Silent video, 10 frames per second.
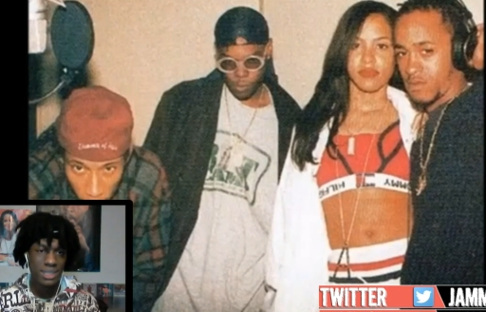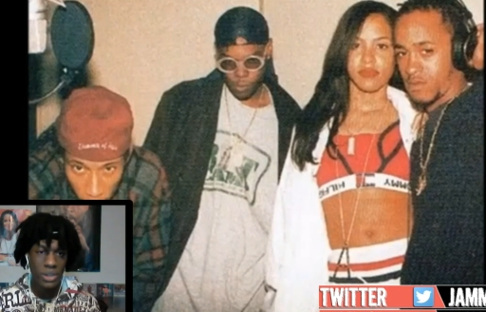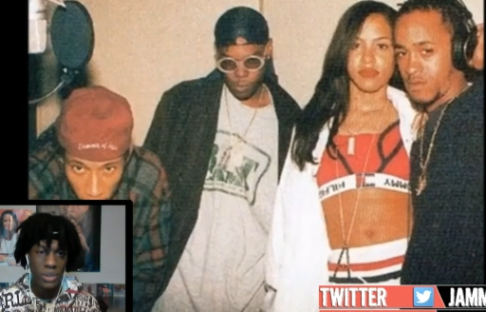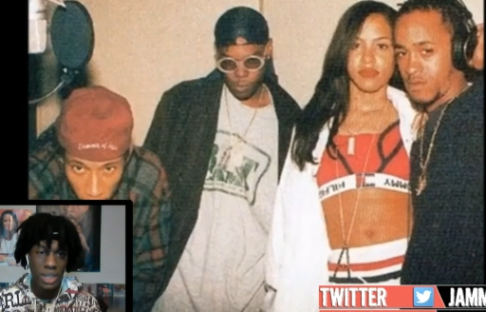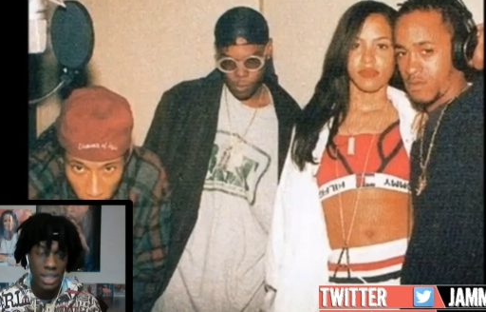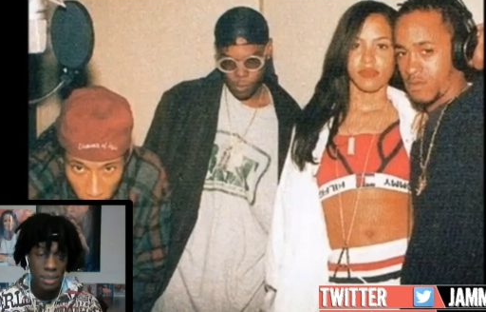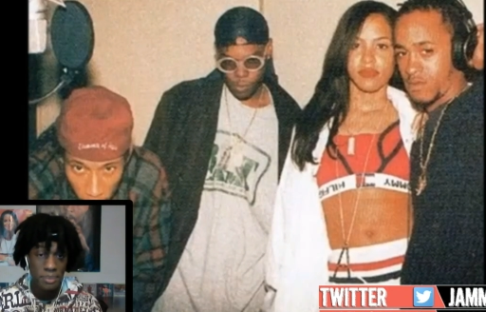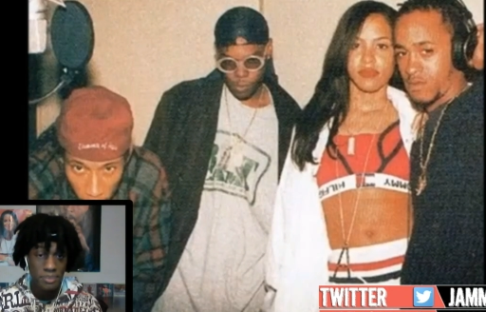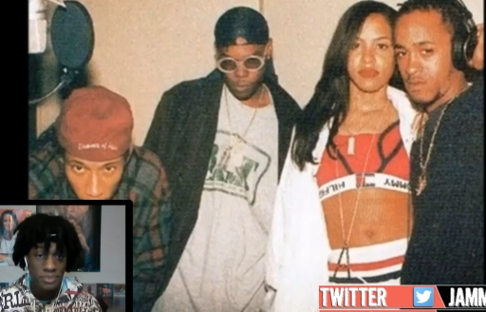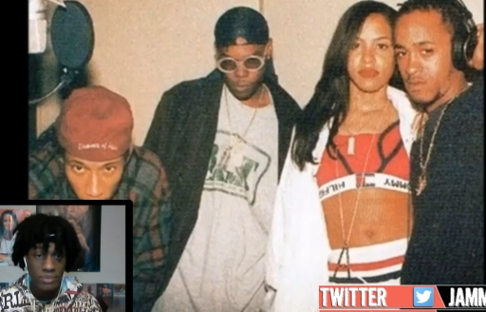Speaker 1: So,
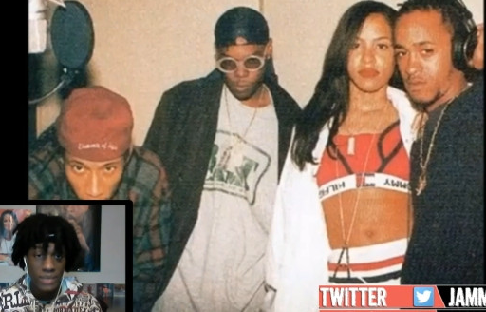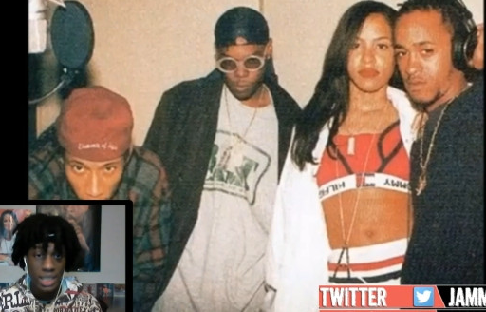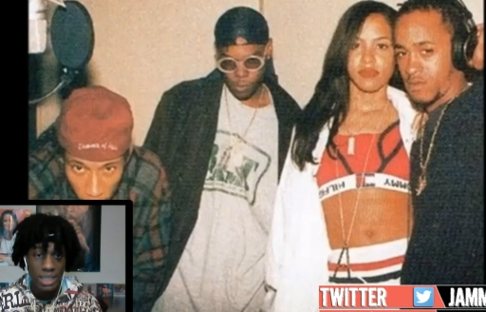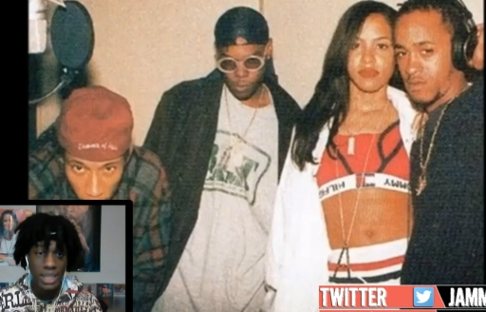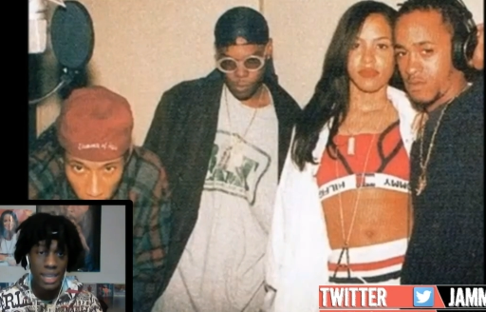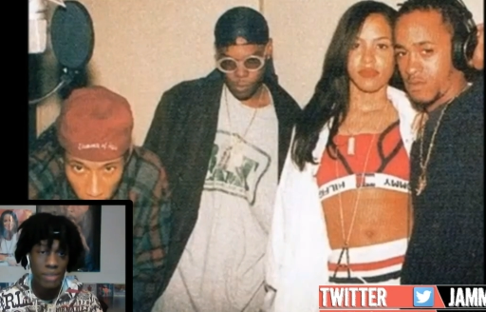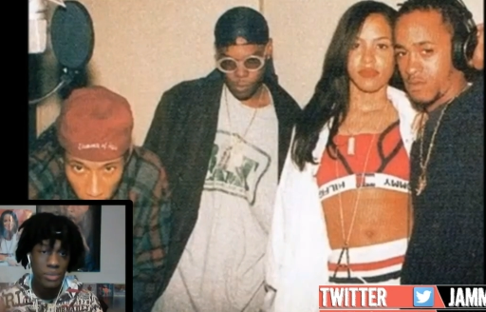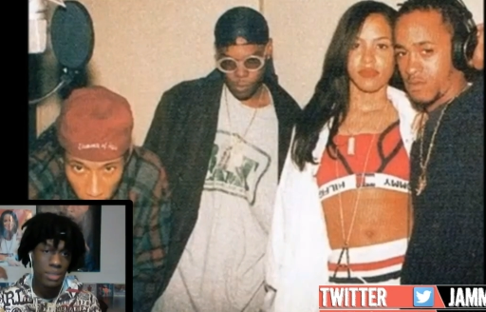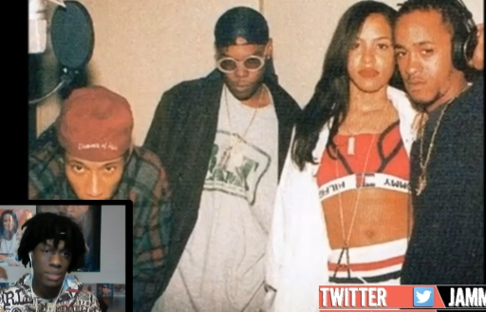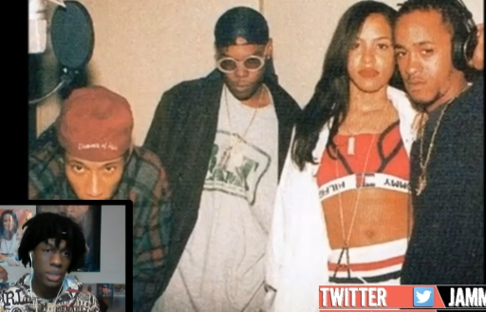oh yeah,
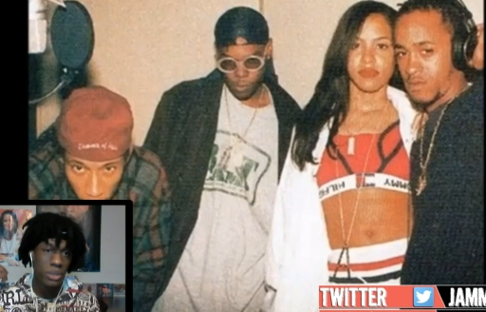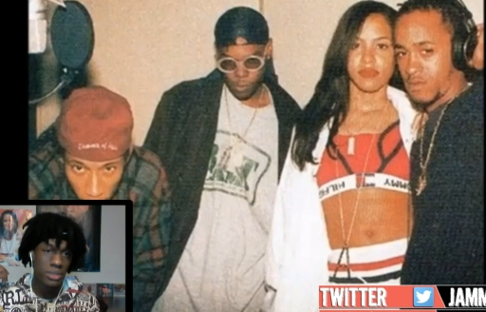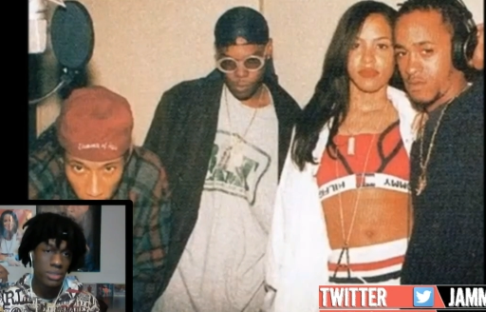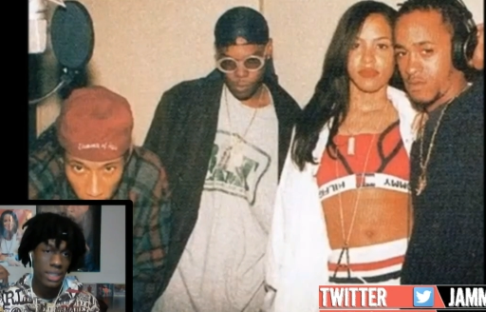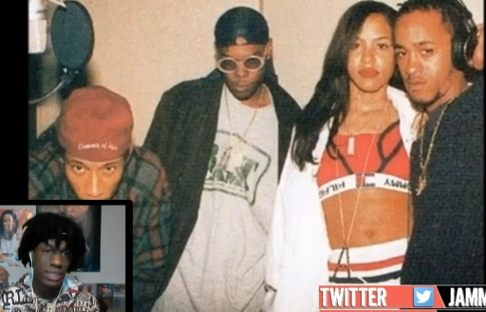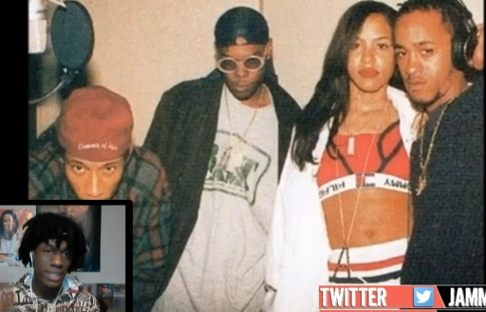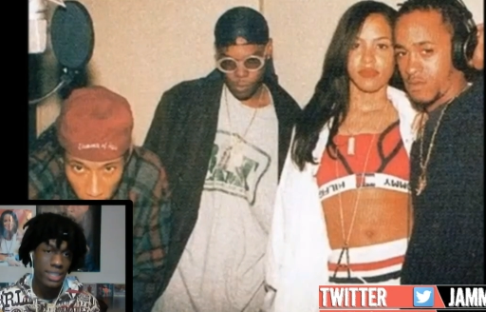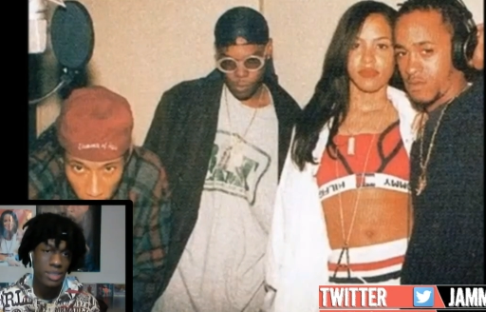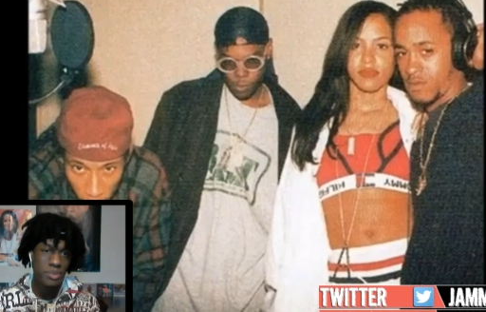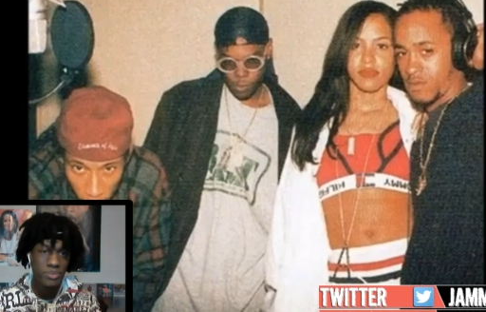and we got the poster right
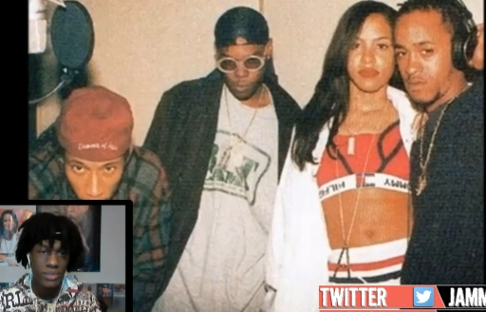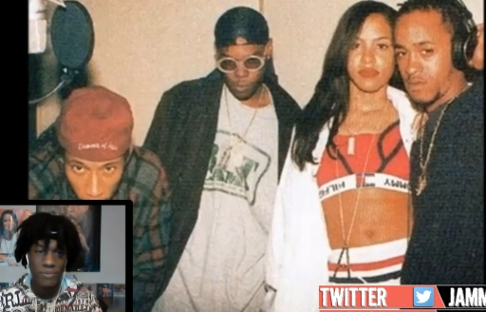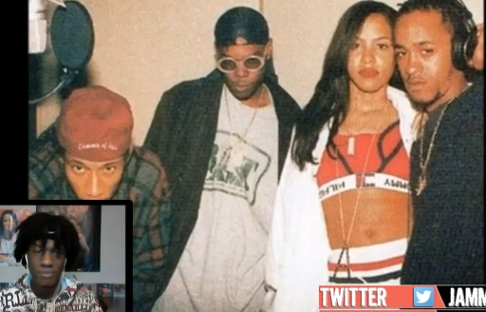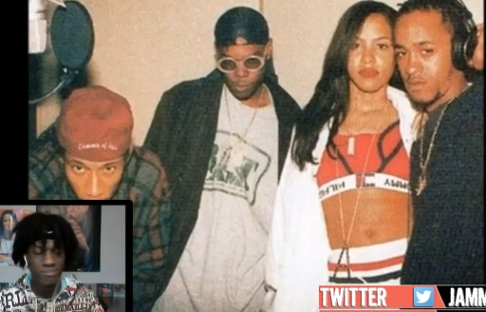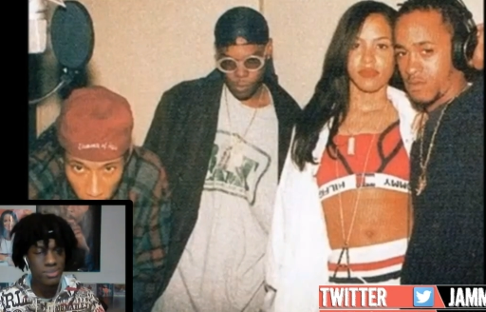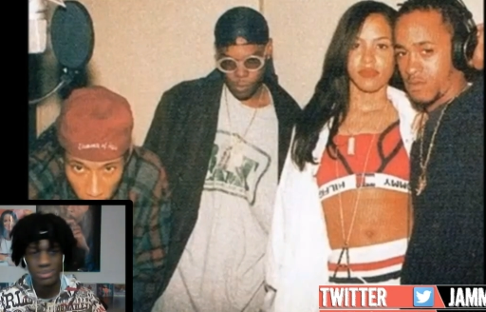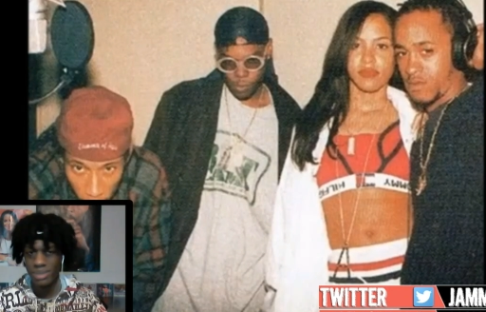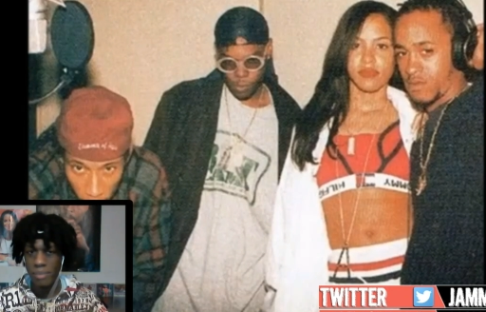there. Pff,